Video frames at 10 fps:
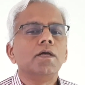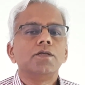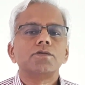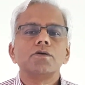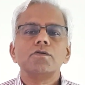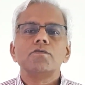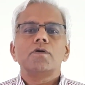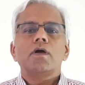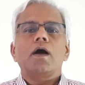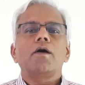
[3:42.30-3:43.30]
So
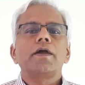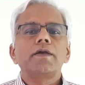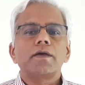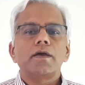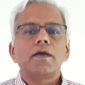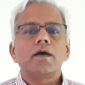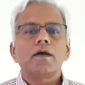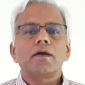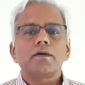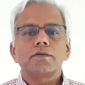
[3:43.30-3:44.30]

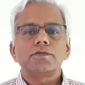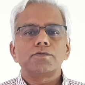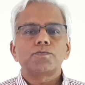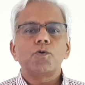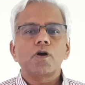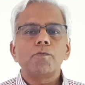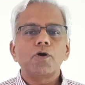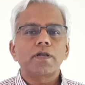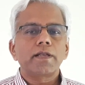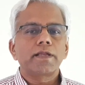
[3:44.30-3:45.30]
I spoke
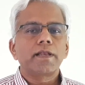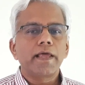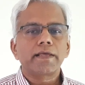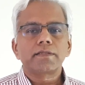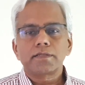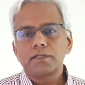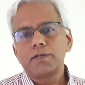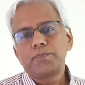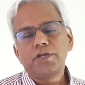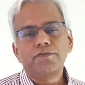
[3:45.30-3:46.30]
about in length in the
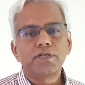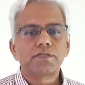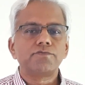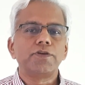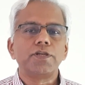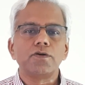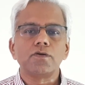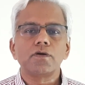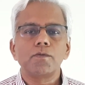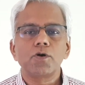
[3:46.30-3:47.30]
previous
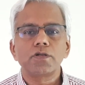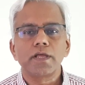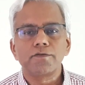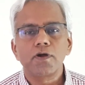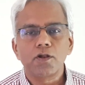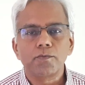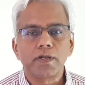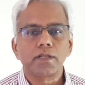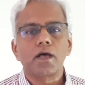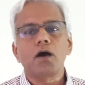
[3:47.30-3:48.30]
video about the
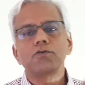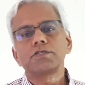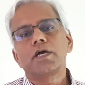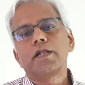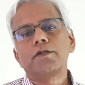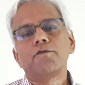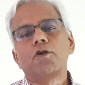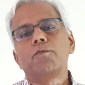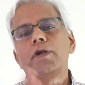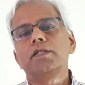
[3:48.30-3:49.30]
environment, the outside
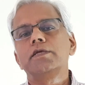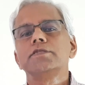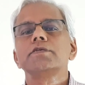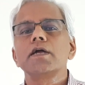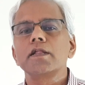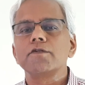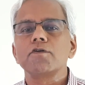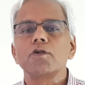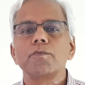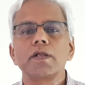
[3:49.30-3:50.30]
environment, the inside
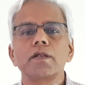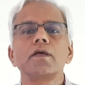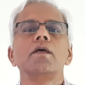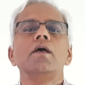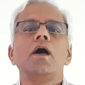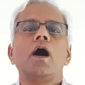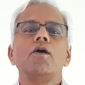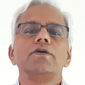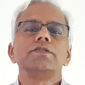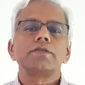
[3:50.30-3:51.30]
environment, how
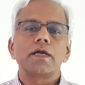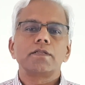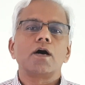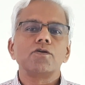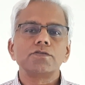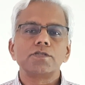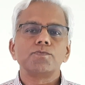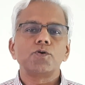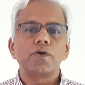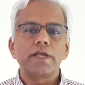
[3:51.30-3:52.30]
inside the house is
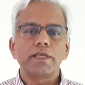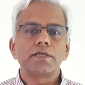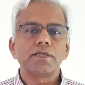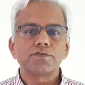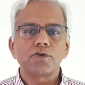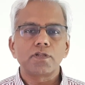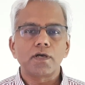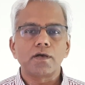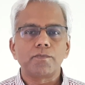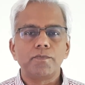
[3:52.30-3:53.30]
more dangerous for
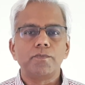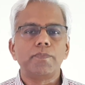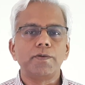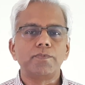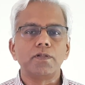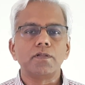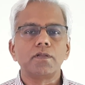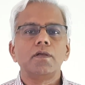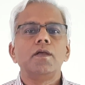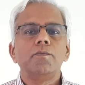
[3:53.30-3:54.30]
the people
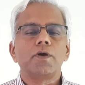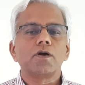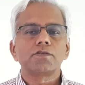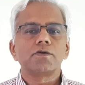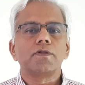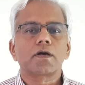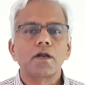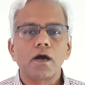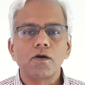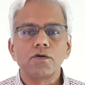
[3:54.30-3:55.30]
because of the
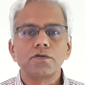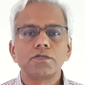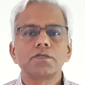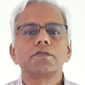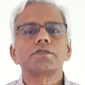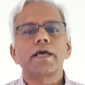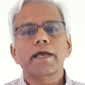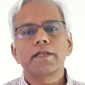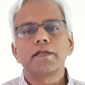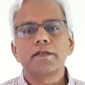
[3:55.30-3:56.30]
crowds, the
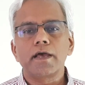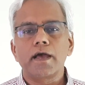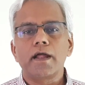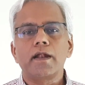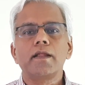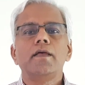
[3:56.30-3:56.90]
stagnant air,